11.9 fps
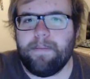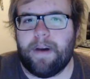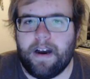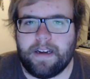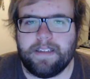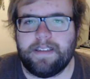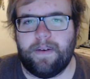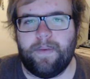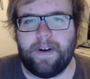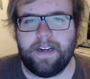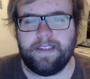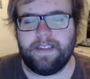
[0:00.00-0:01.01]
it unboxed, and I
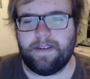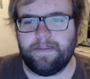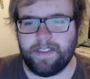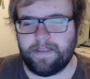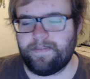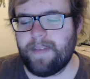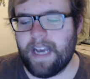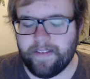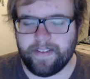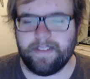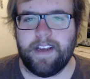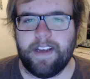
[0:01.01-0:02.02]
want to, just
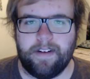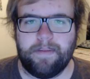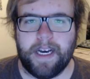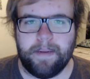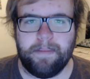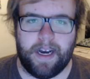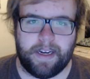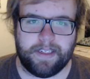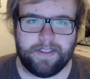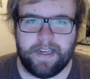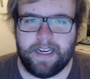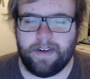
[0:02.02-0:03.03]
have it there
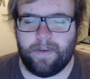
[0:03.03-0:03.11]
unboxed, right?